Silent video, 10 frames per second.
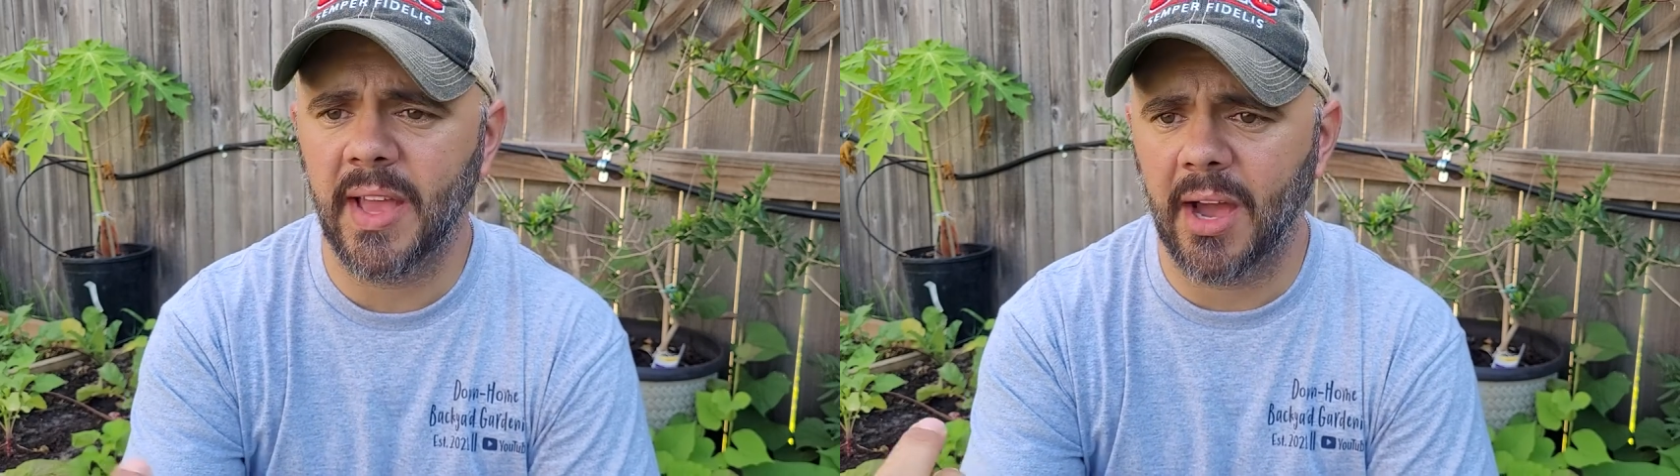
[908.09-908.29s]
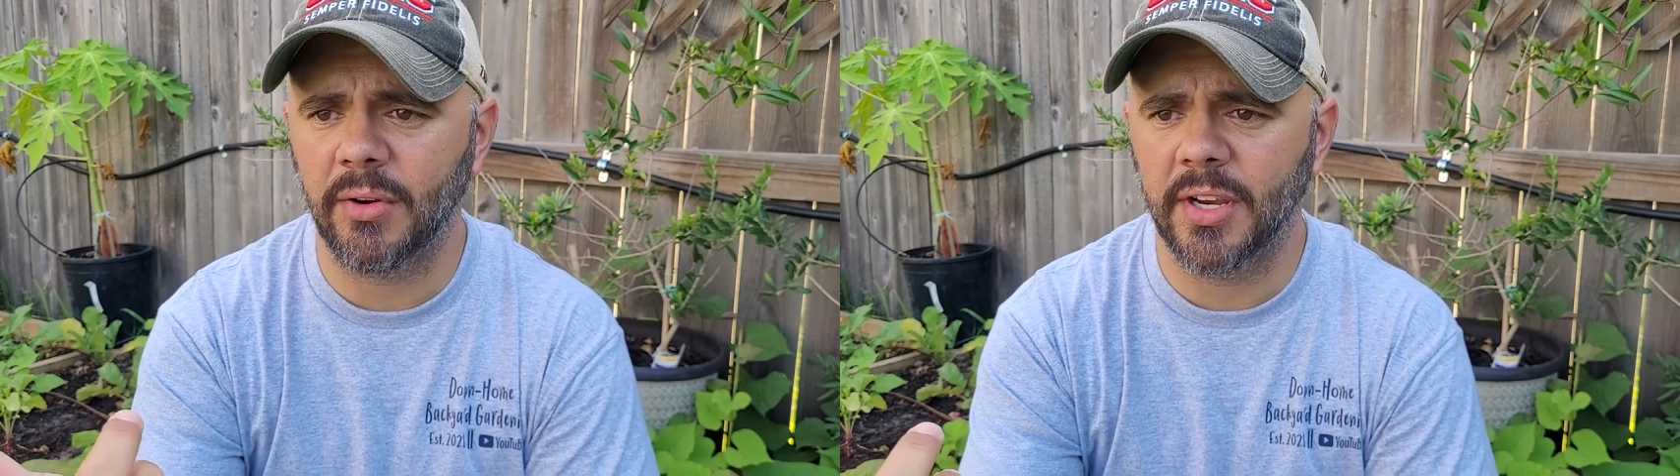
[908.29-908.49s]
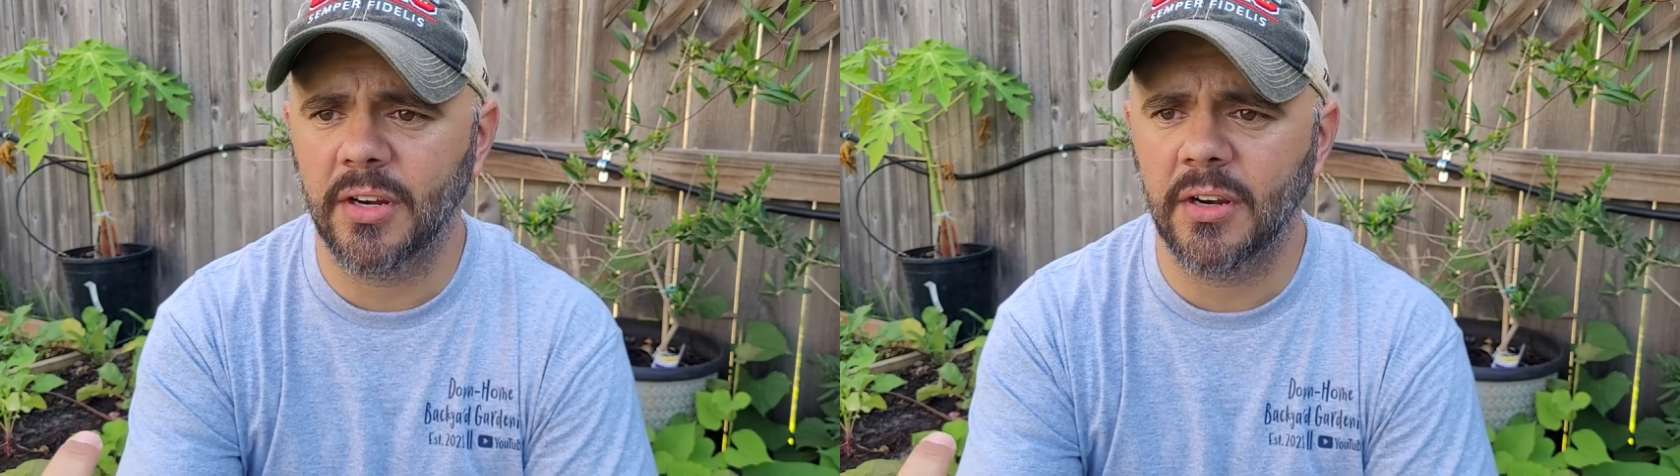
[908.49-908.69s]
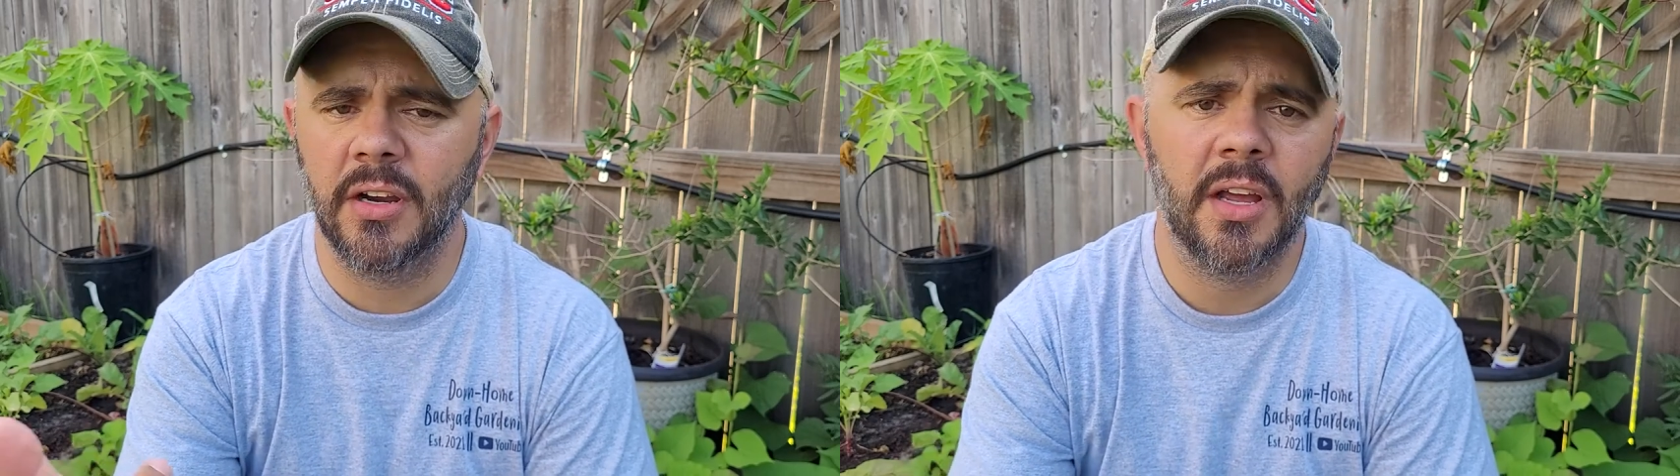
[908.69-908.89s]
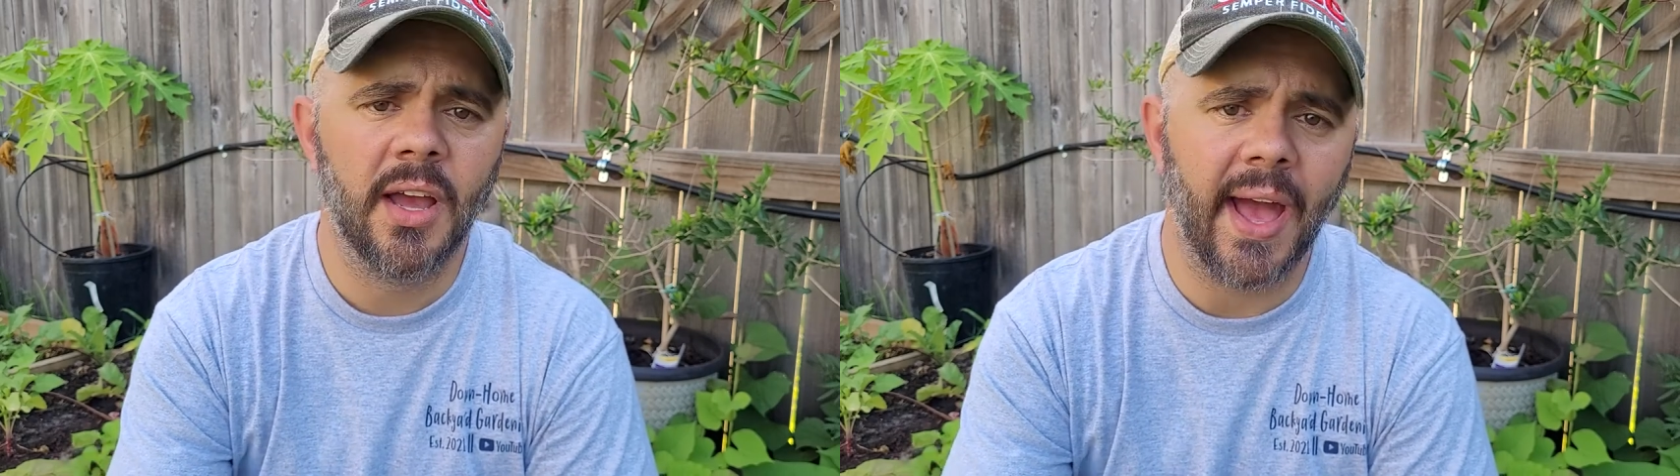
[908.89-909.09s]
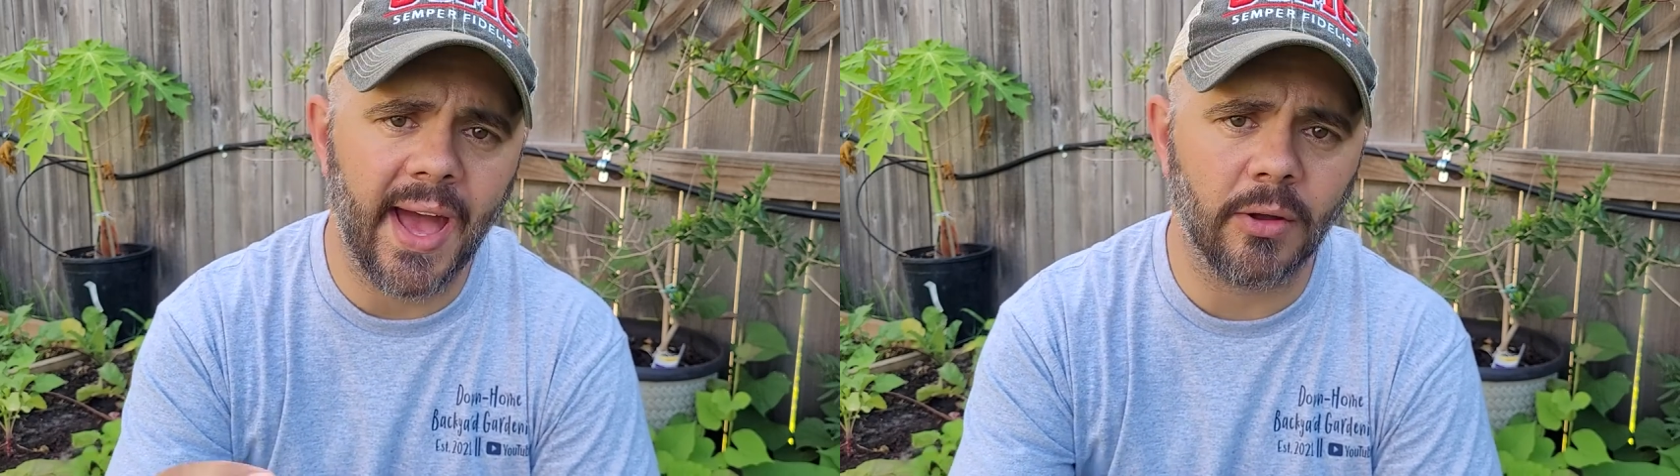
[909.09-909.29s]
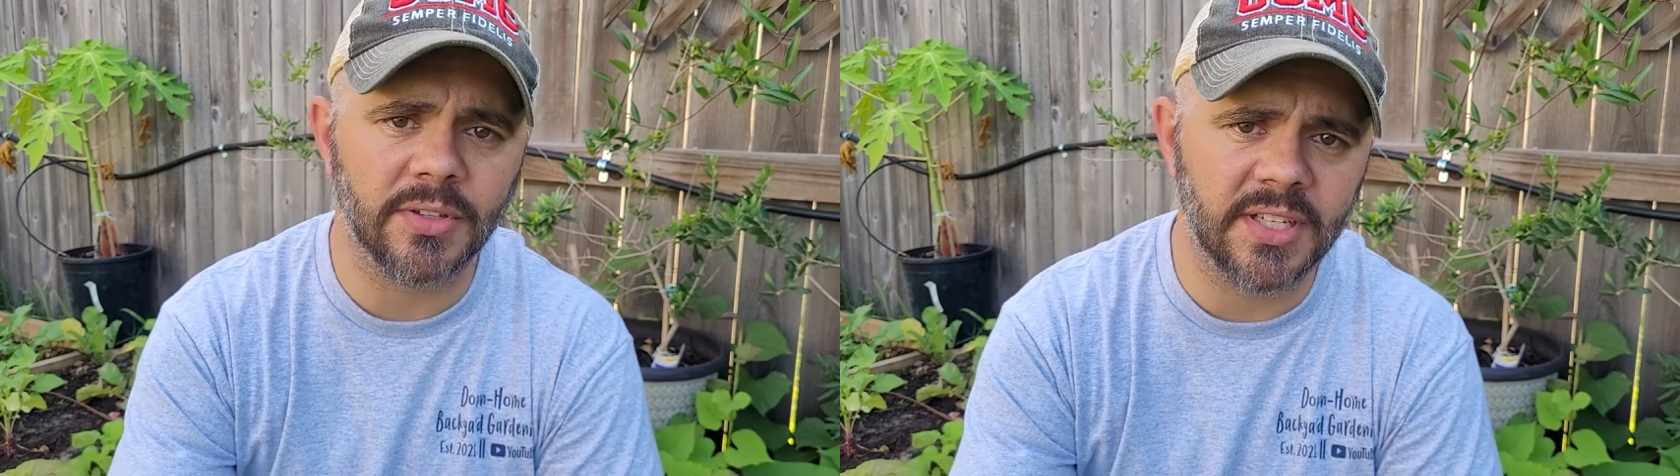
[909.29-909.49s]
out here out